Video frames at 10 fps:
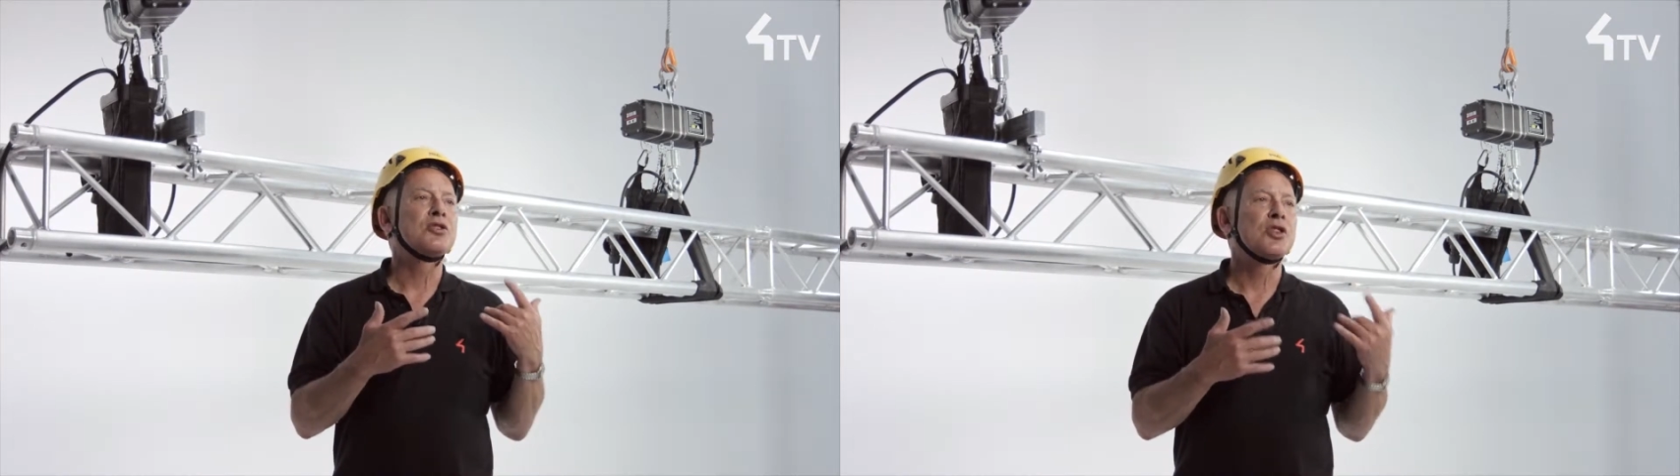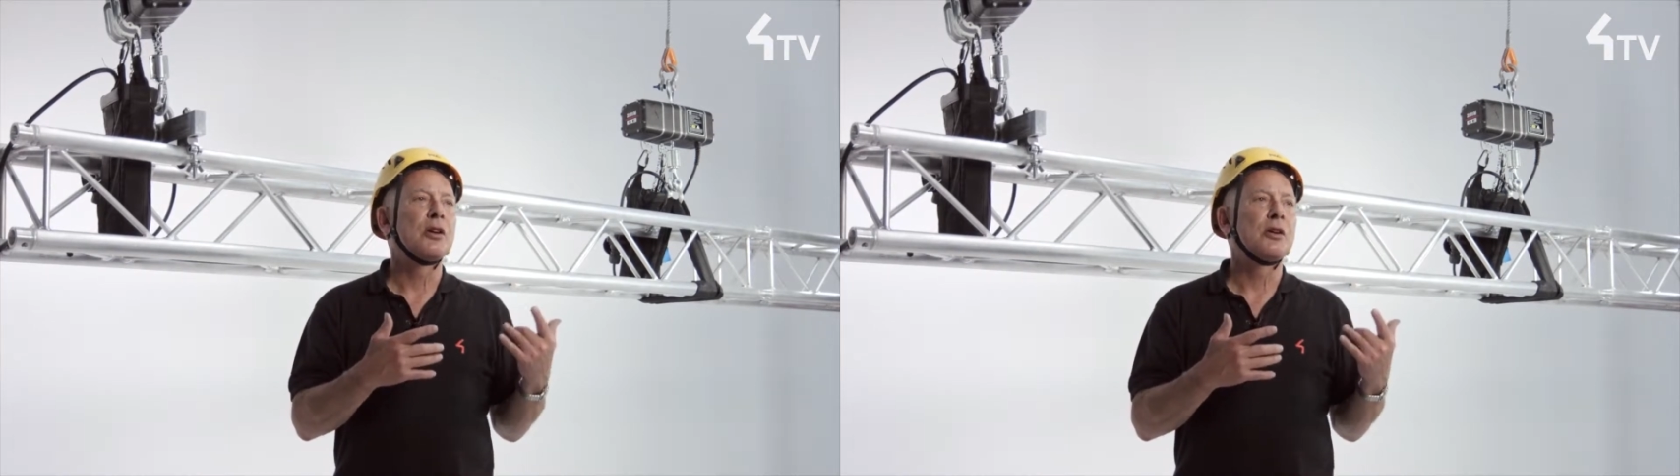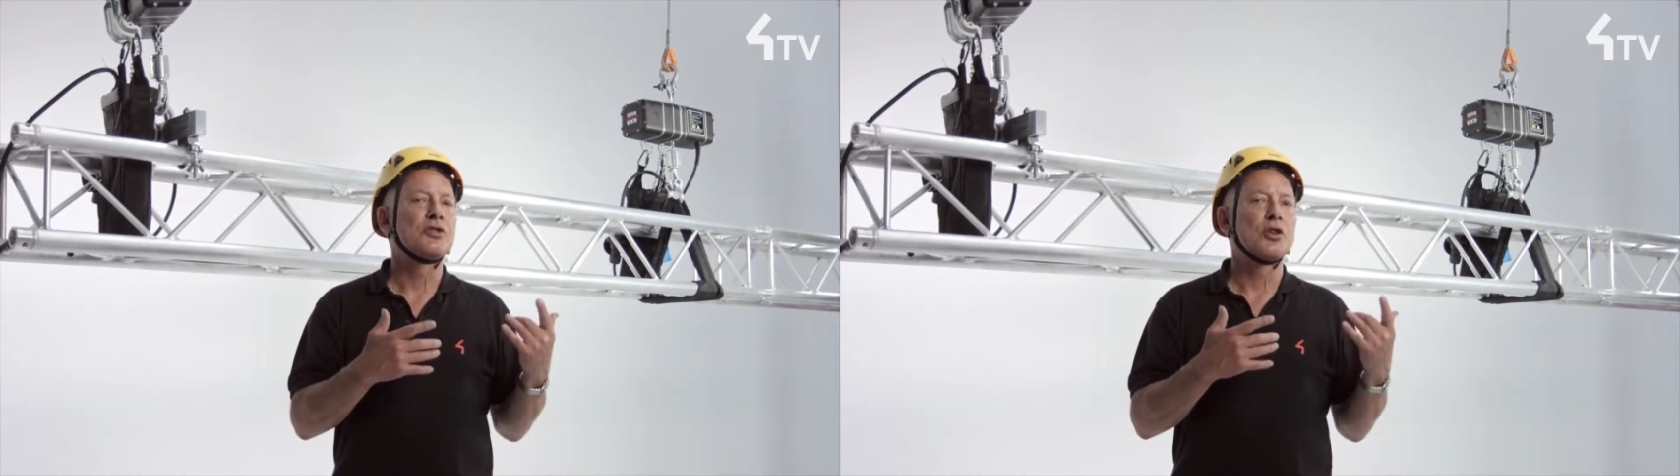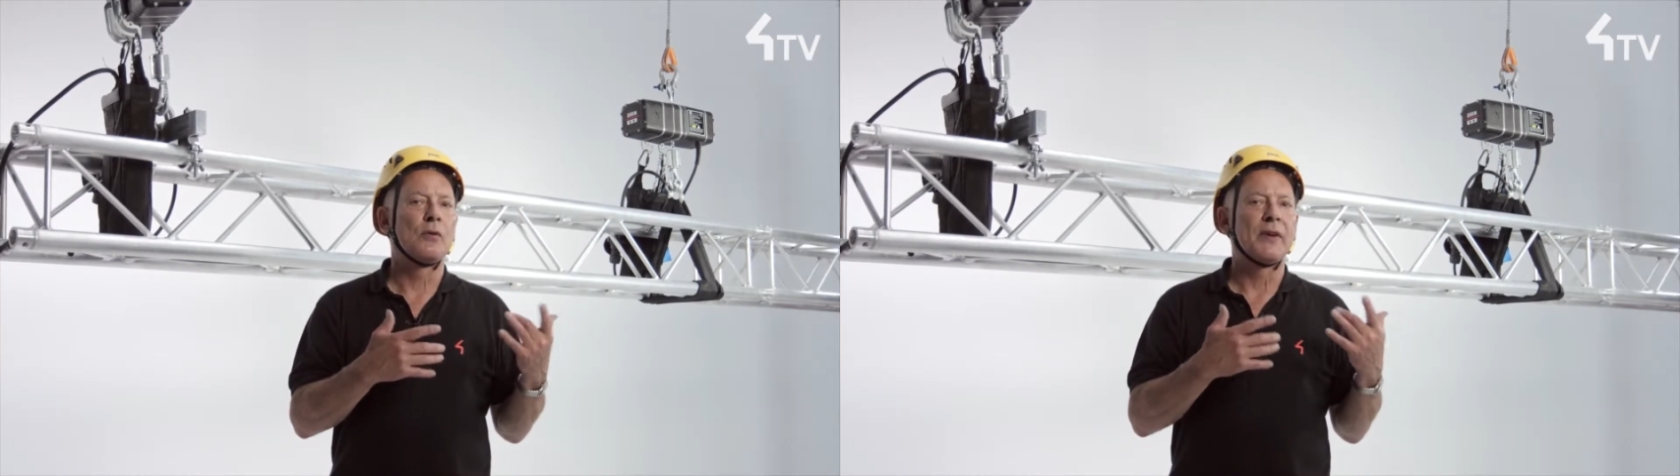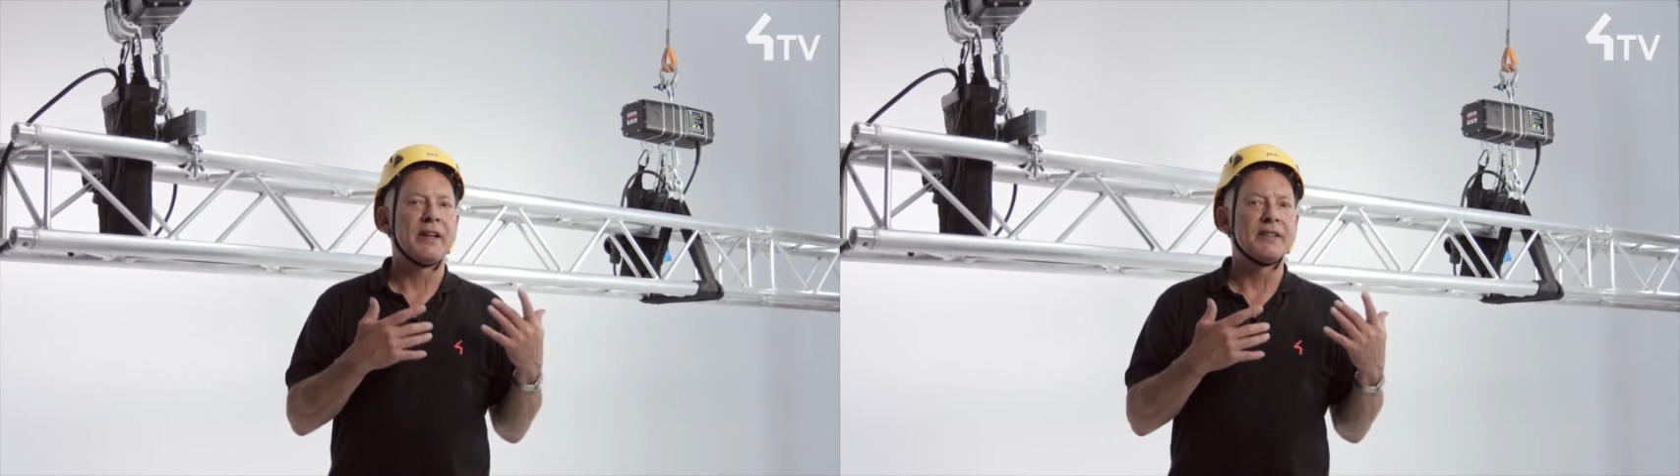charge
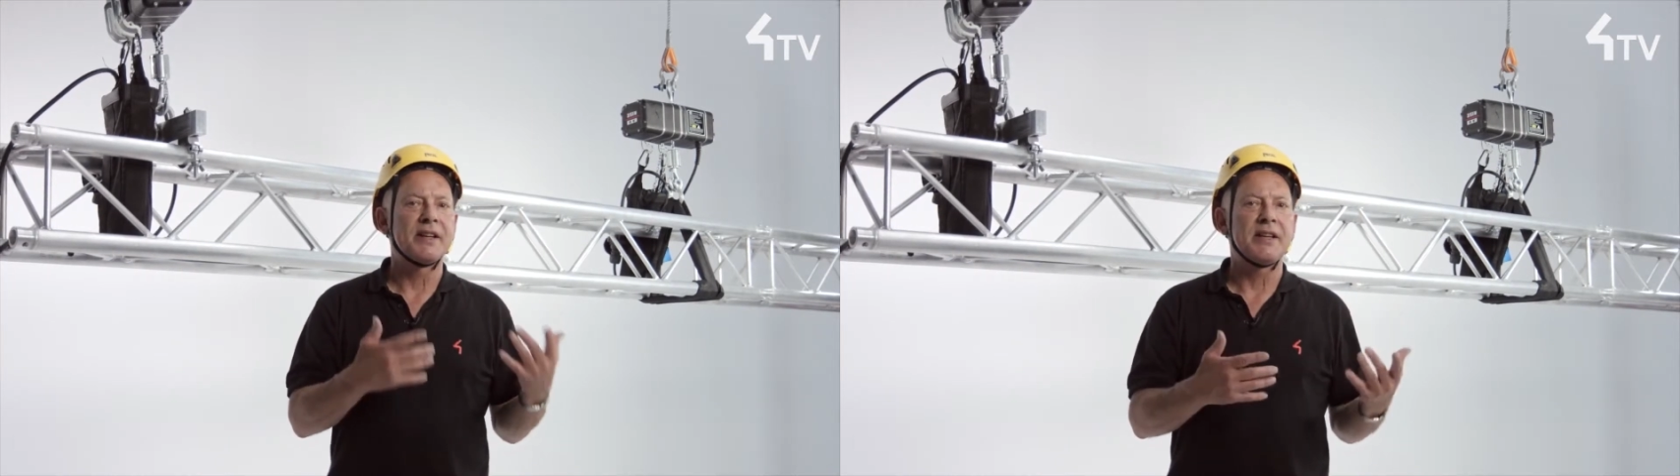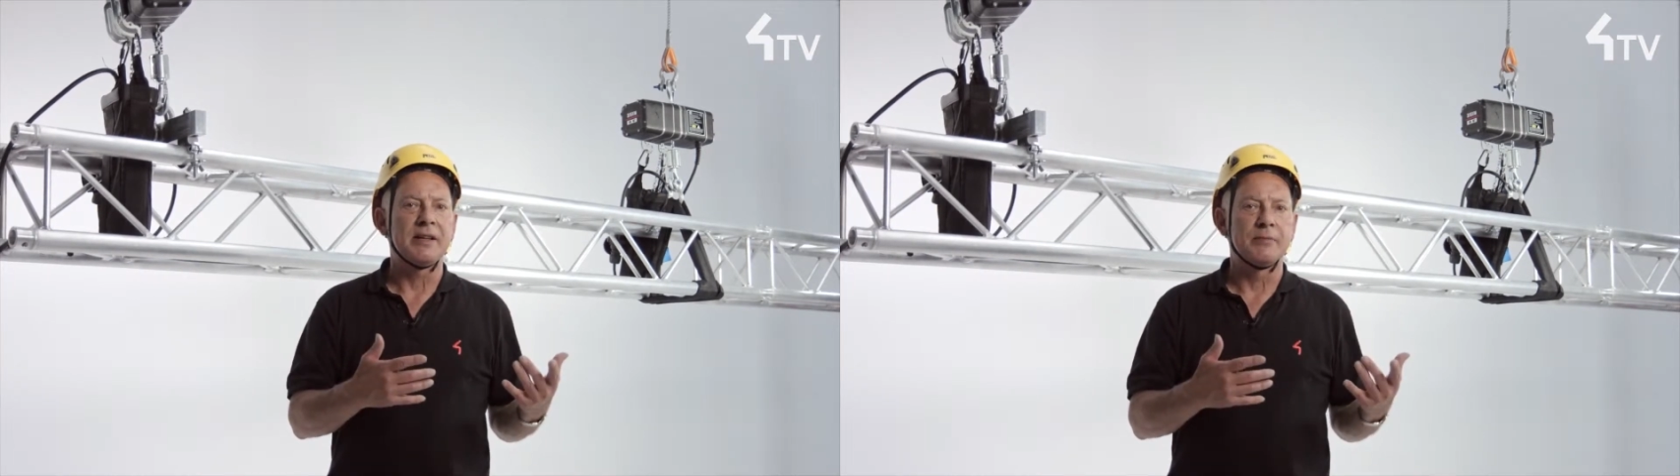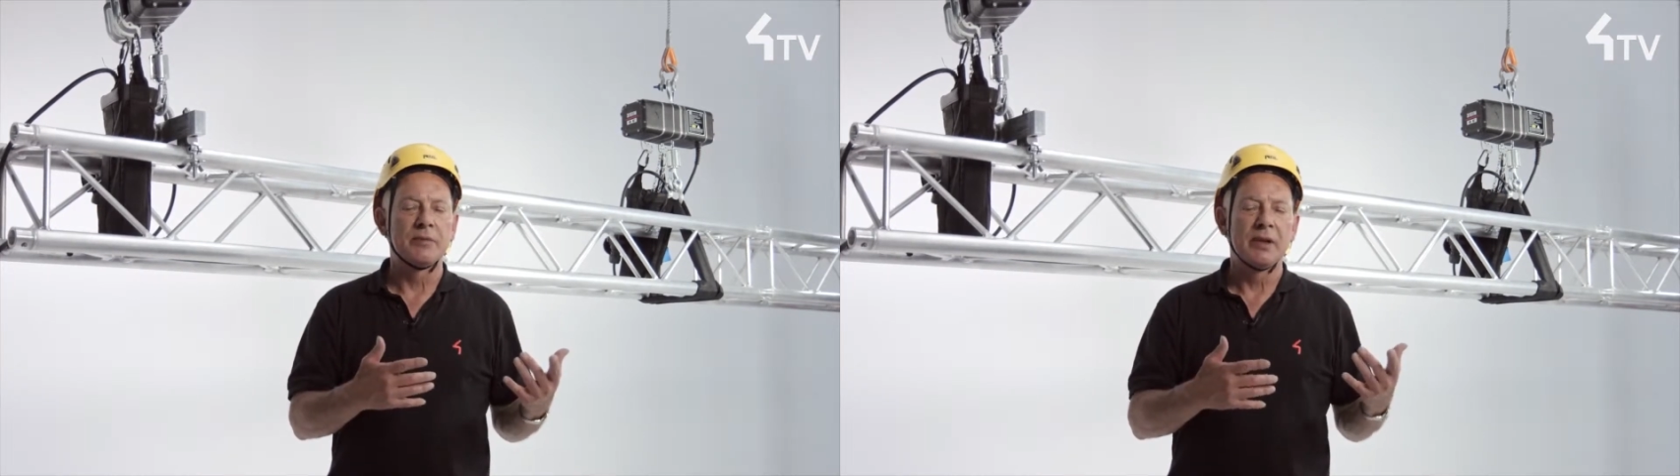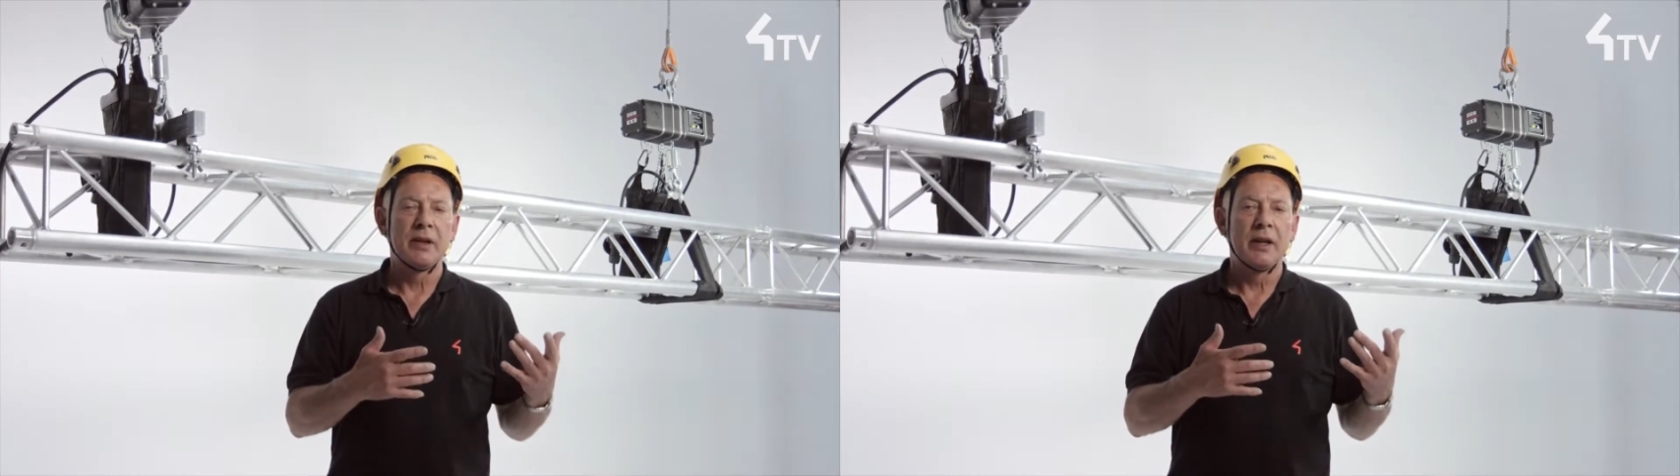of a team